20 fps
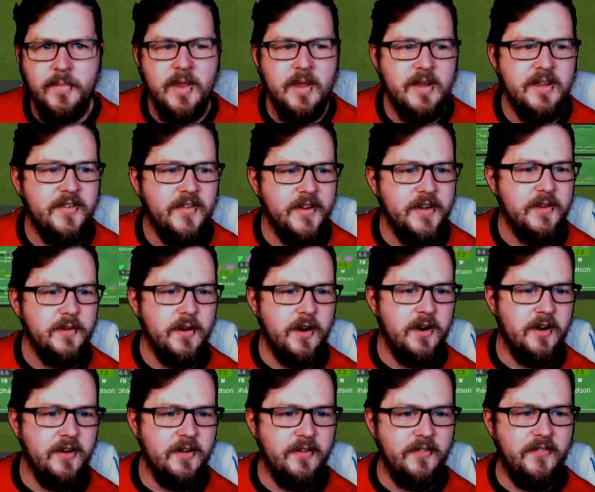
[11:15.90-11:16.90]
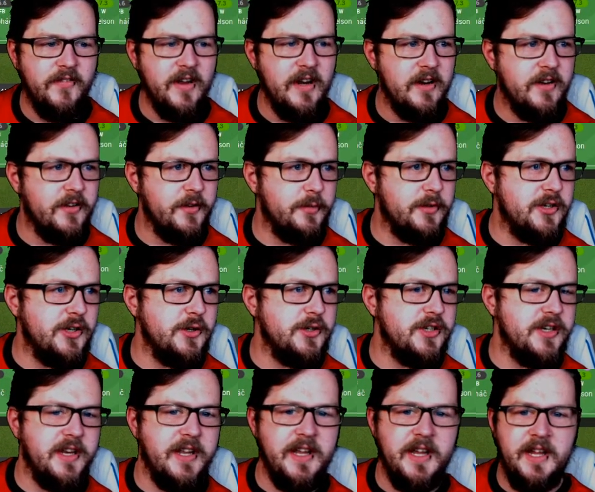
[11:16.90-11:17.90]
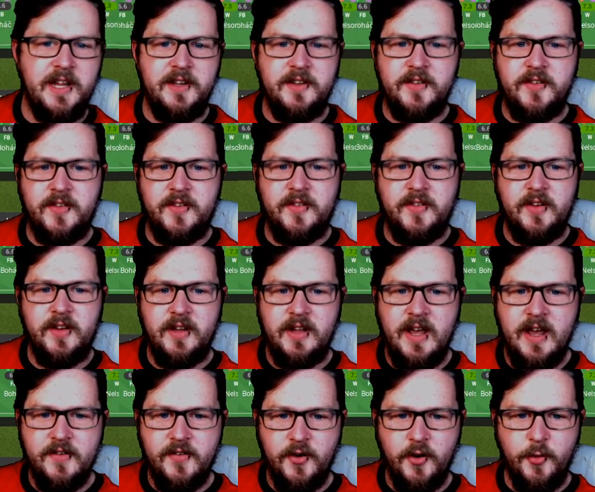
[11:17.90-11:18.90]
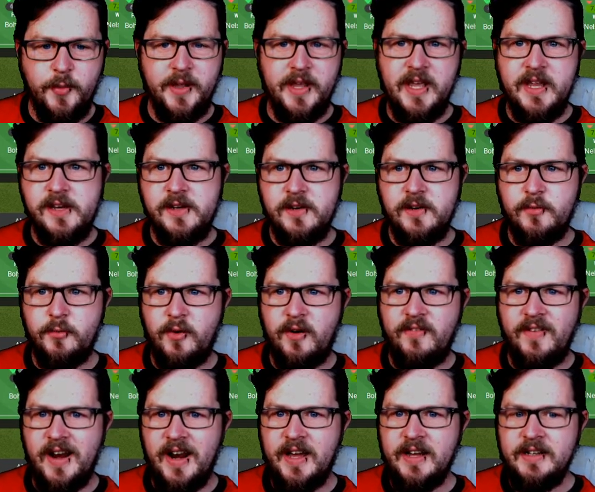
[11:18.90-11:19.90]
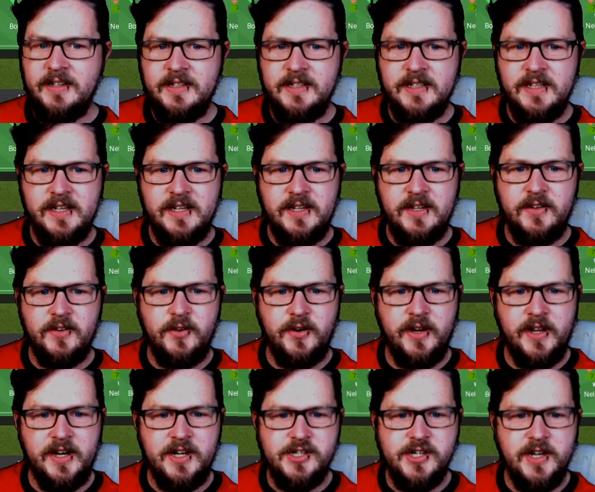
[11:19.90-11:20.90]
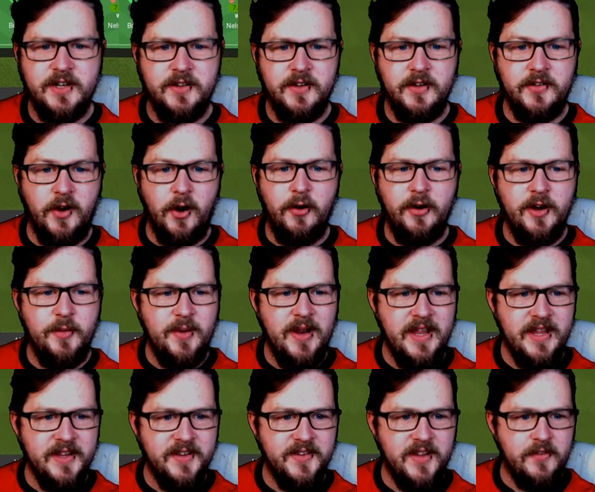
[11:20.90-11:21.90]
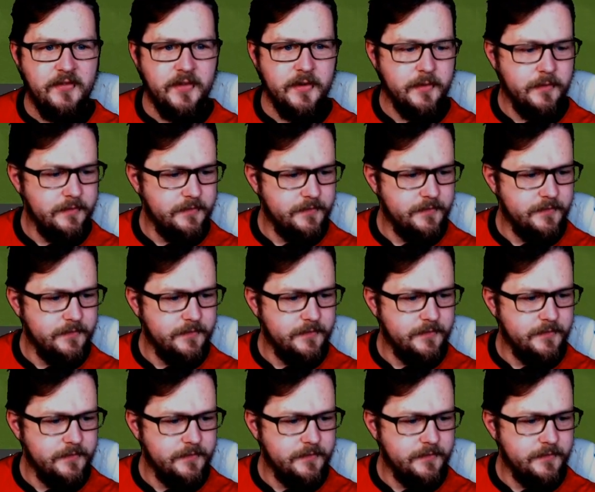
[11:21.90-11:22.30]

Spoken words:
That's fine. Our final substitution is, after coming in, Ravella is going to get a chance. He's already playing a seven.